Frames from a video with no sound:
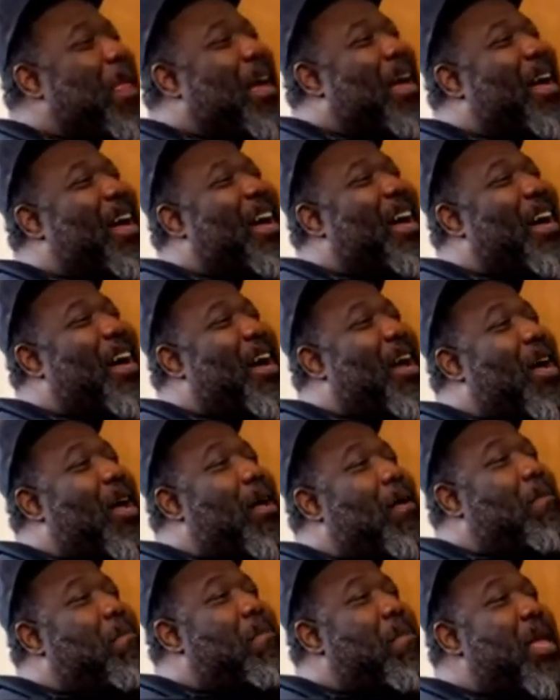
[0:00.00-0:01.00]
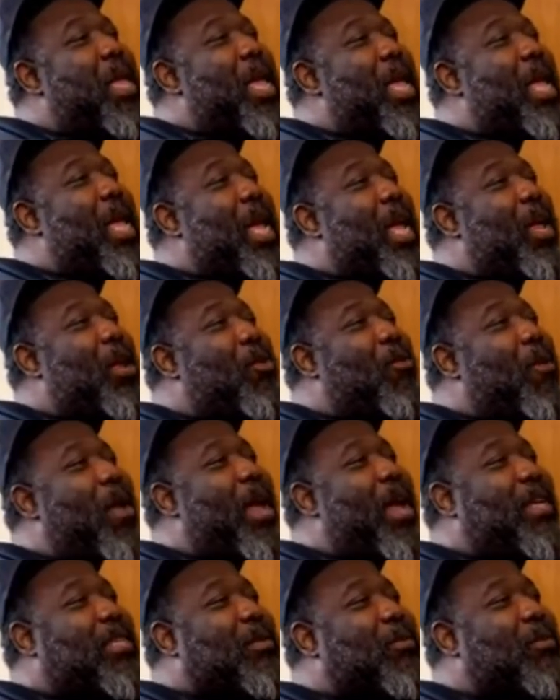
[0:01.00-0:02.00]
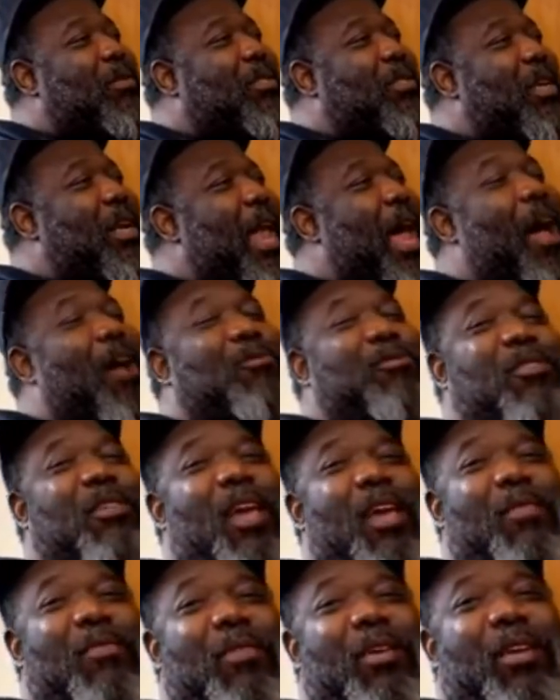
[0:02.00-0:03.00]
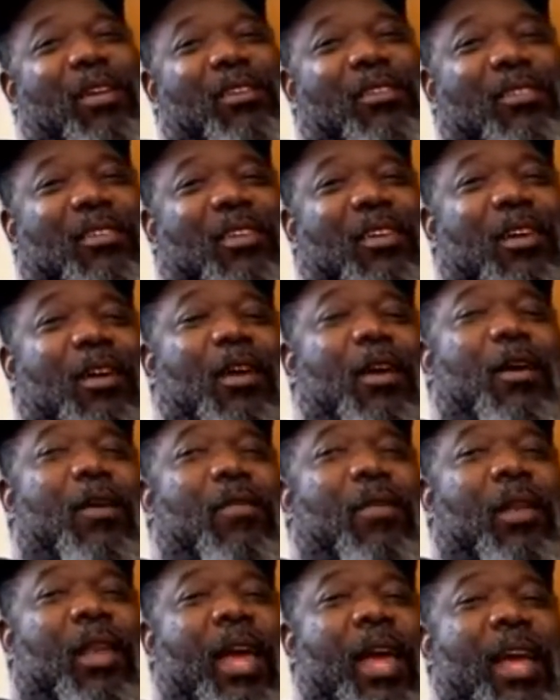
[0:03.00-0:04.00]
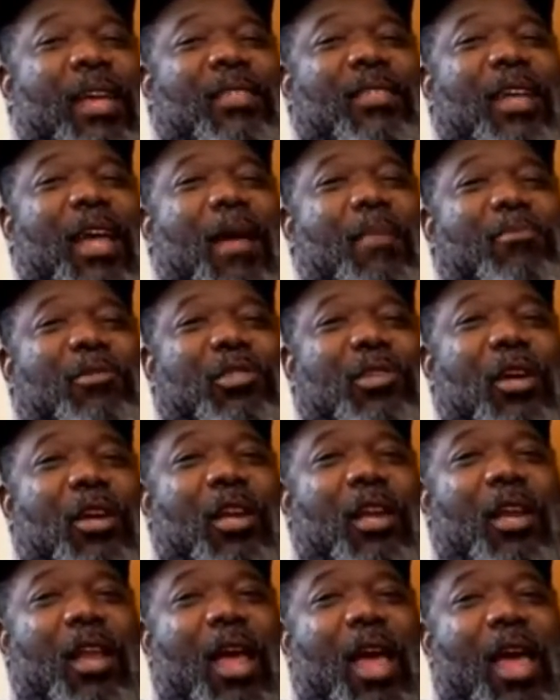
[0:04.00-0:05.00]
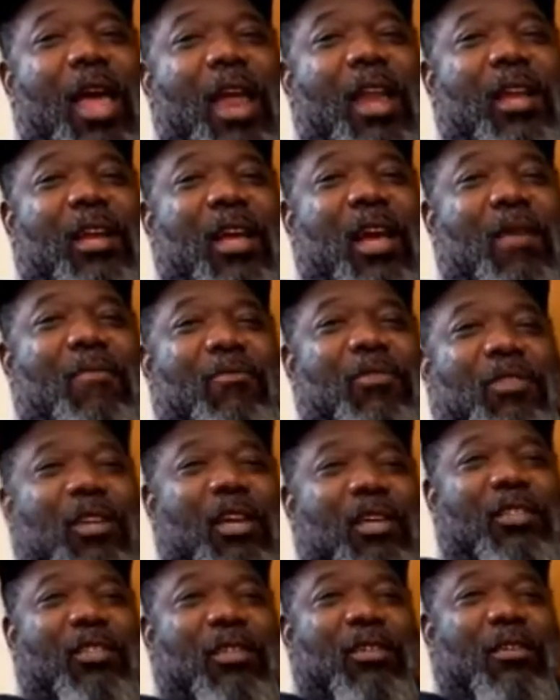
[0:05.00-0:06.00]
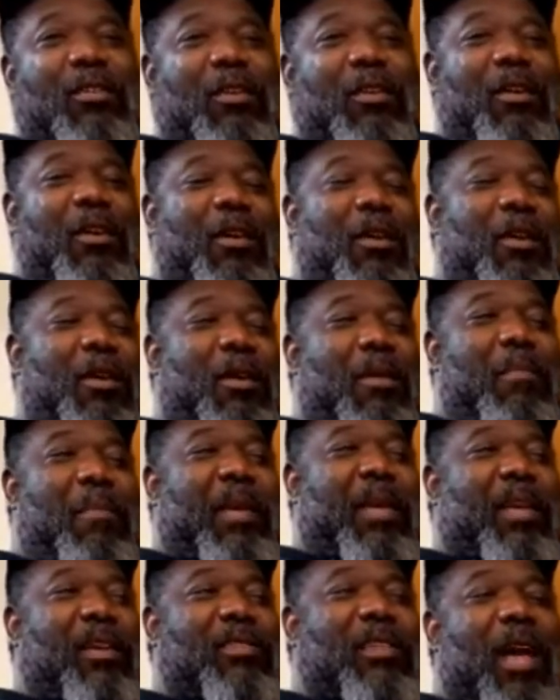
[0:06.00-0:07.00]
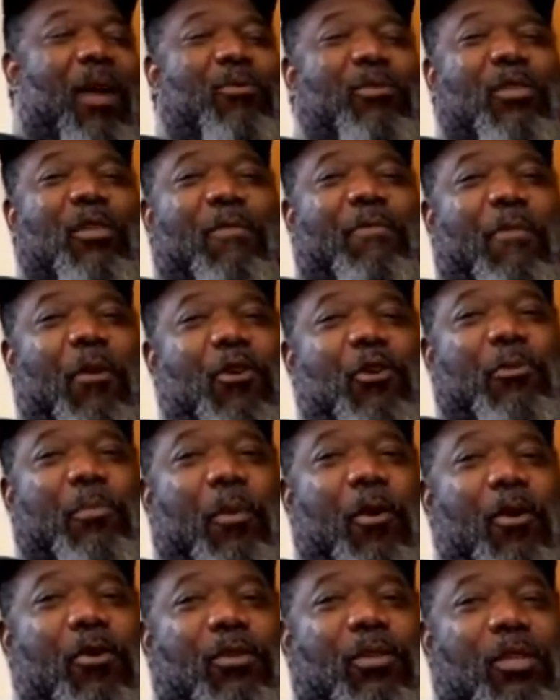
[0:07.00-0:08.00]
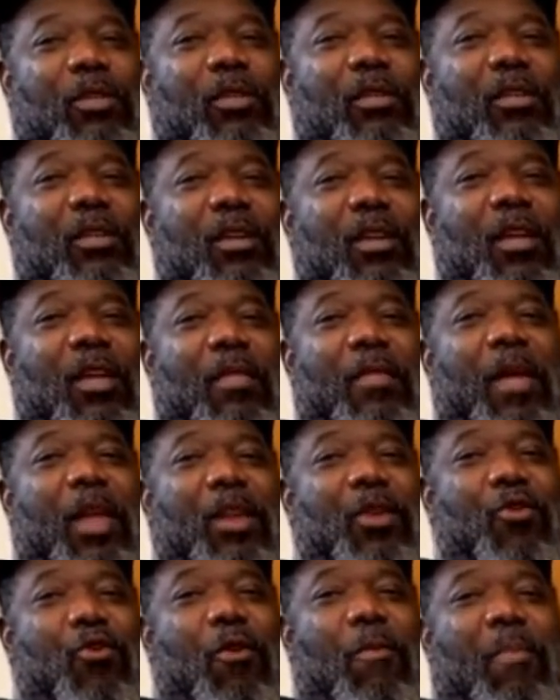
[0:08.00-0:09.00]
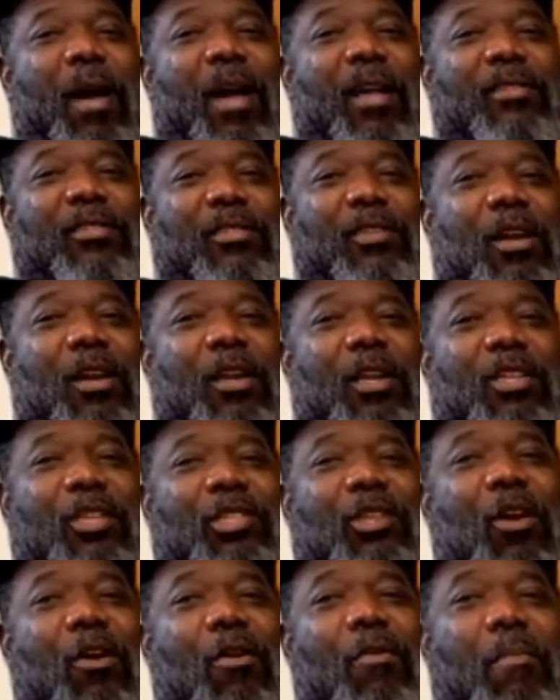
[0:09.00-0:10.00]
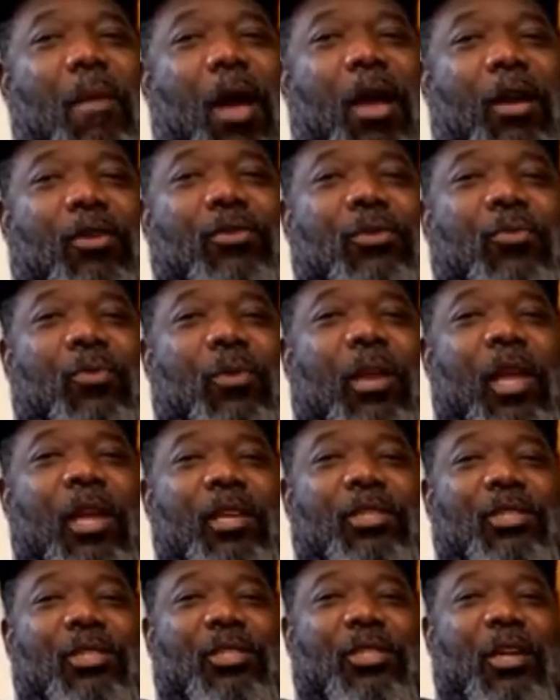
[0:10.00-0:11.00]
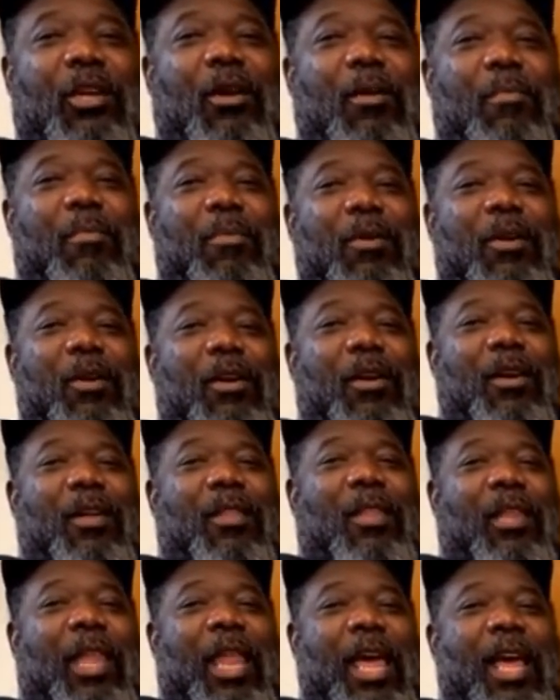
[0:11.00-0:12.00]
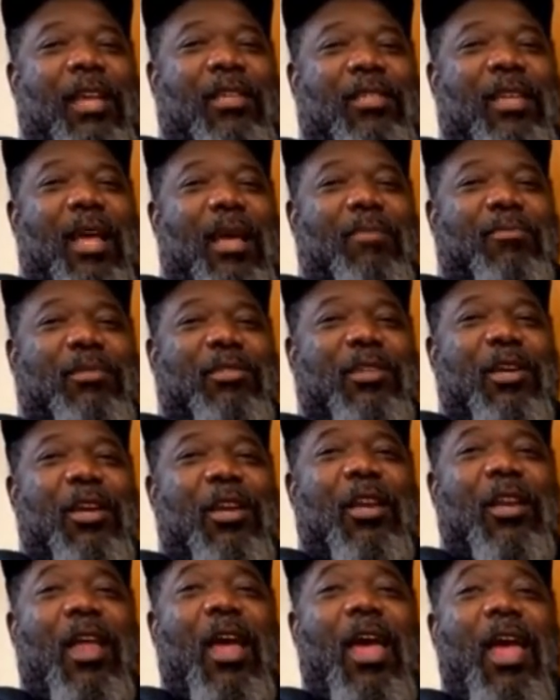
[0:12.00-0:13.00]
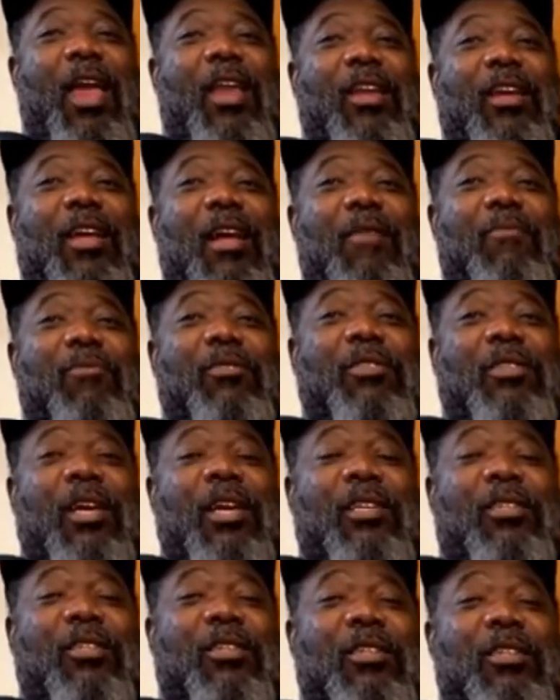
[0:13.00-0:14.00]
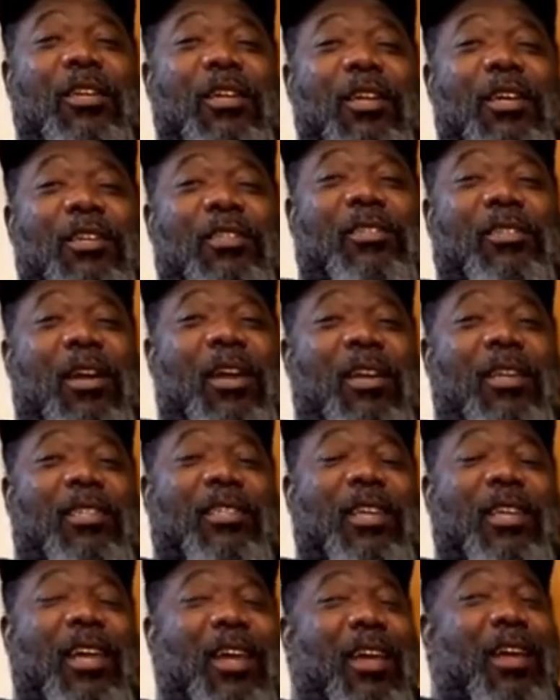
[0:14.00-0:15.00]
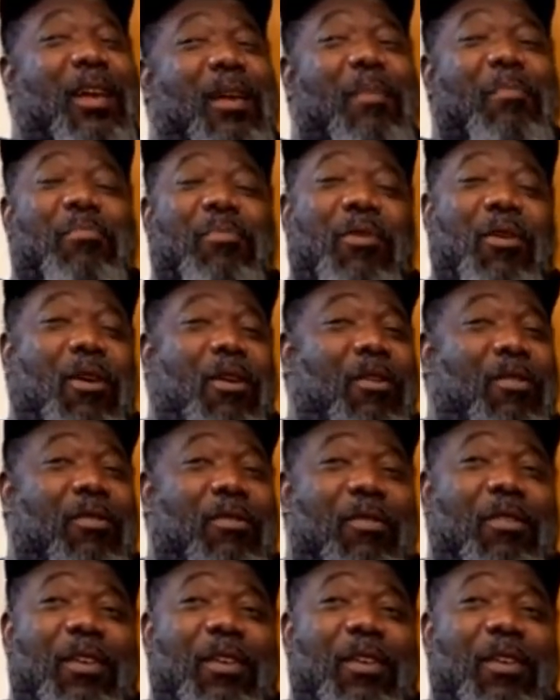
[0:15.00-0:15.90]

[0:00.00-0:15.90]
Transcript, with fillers: Uh, me interaction with Son. I'll say this: the last time Son and I had a conversation, because I was the first person that knew about Son and Shawn Michaels' relationship. The last time Son and I had a conversation, Sunny said, "Bro,